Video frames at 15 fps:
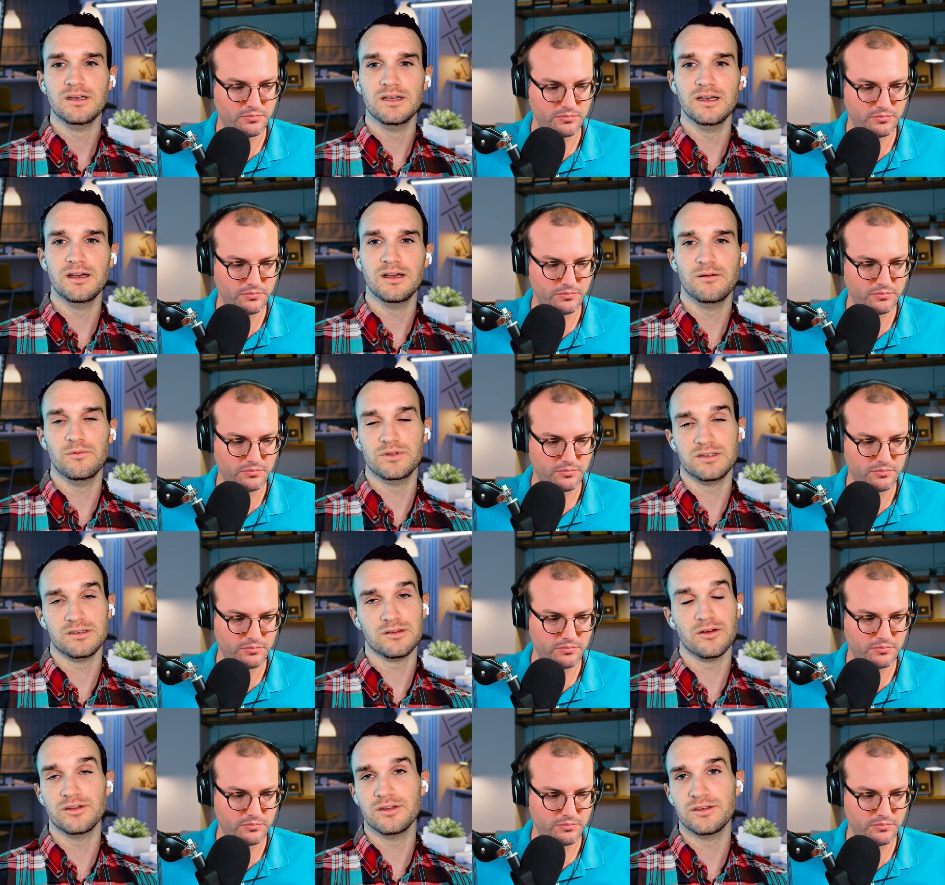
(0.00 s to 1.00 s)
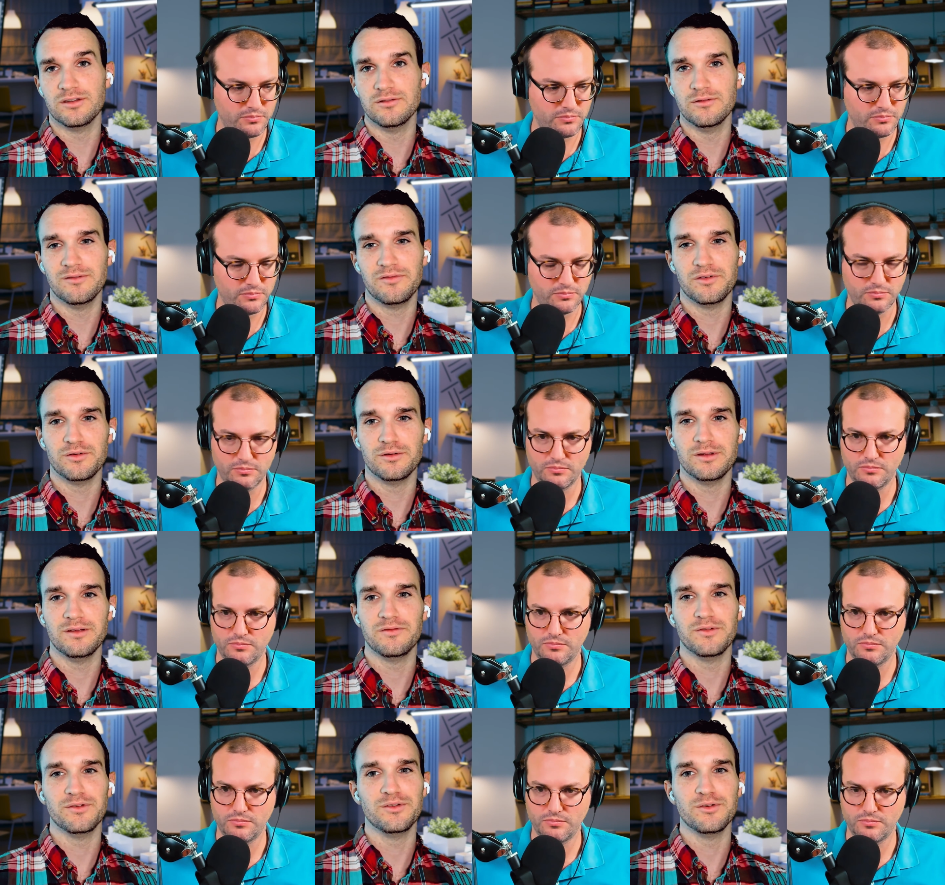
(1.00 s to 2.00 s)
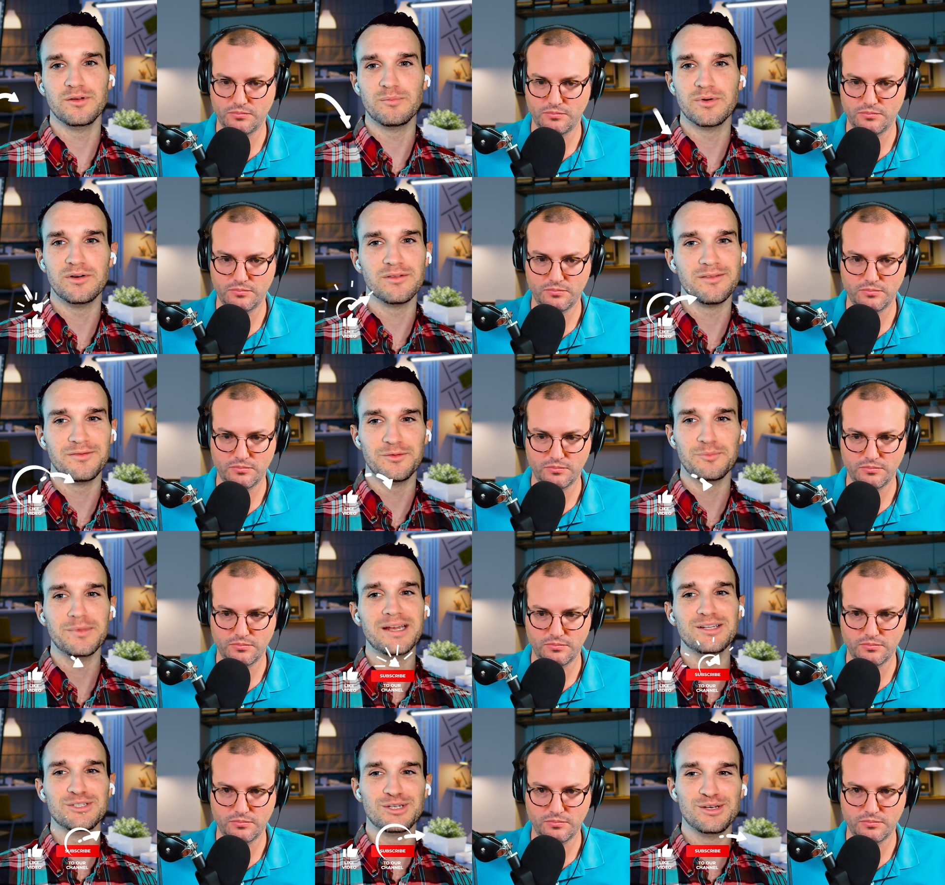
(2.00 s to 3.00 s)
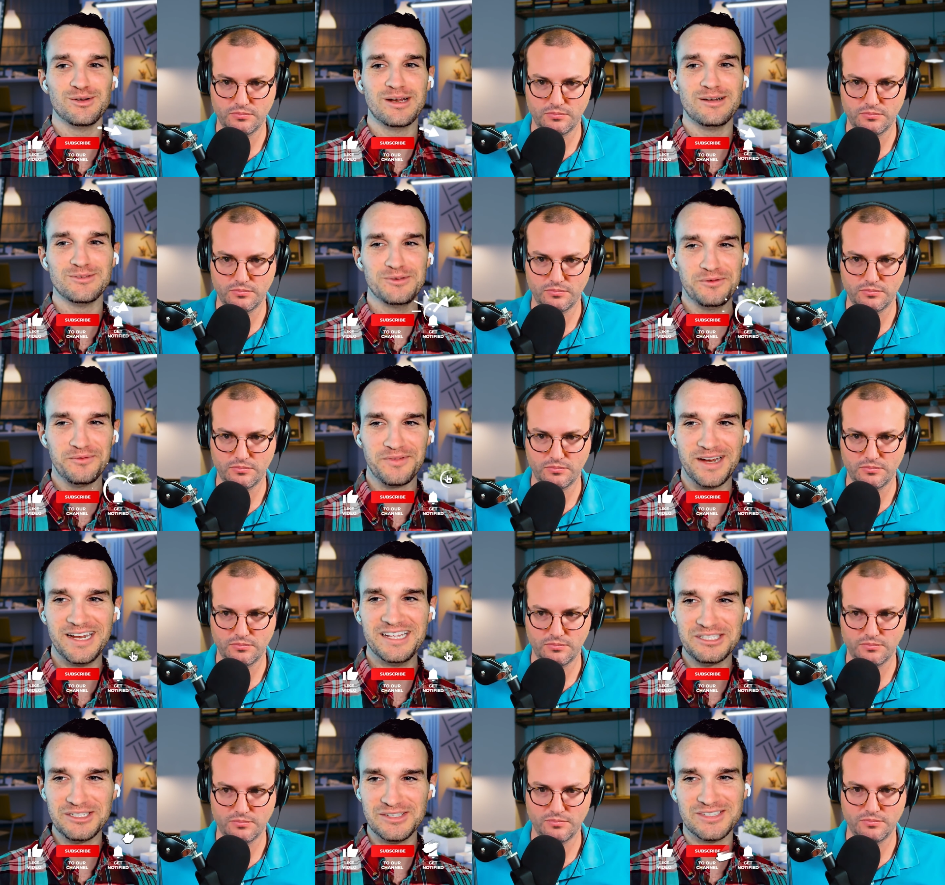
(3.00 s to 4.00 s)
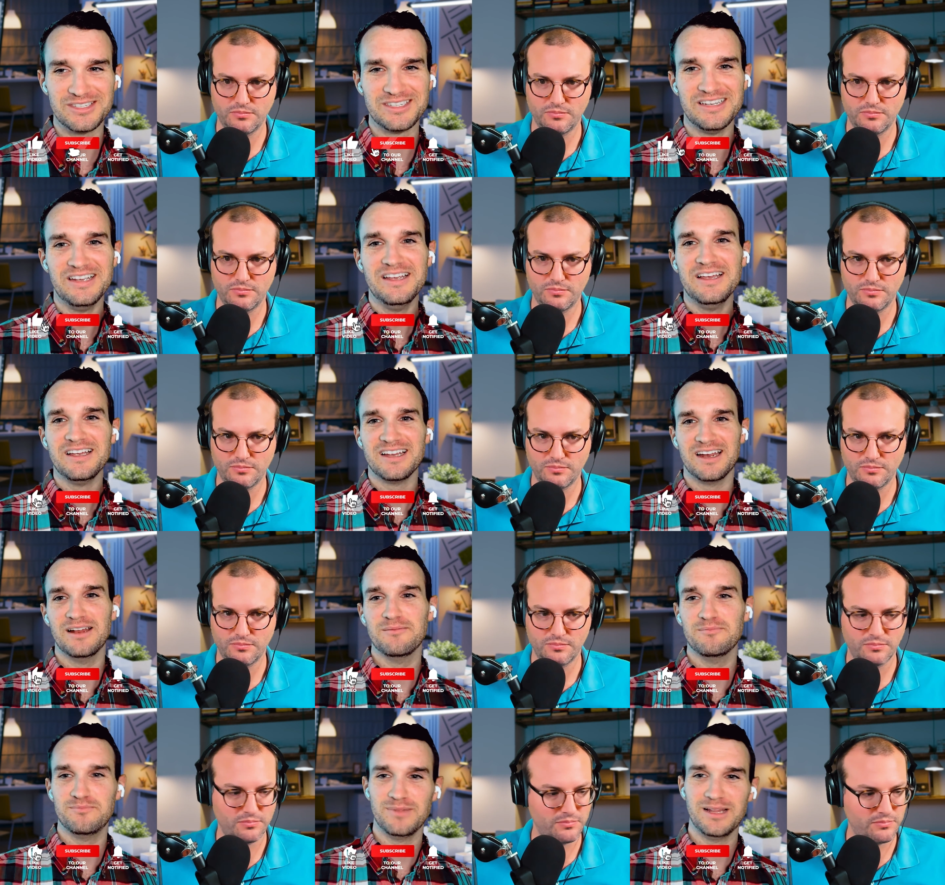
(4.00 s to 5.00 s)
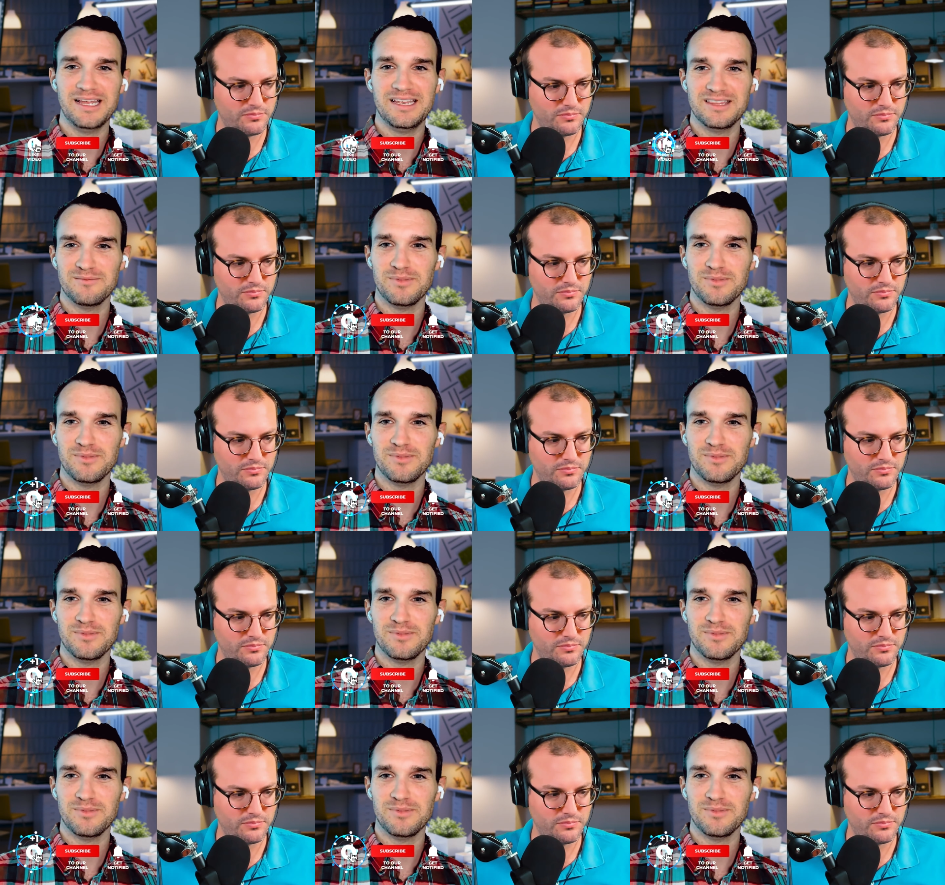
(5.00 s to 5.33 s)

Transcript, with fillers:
Speaker 1: uh, which is hard to do if you're, if you're doing both, if you're managing your household finances, kind of playing the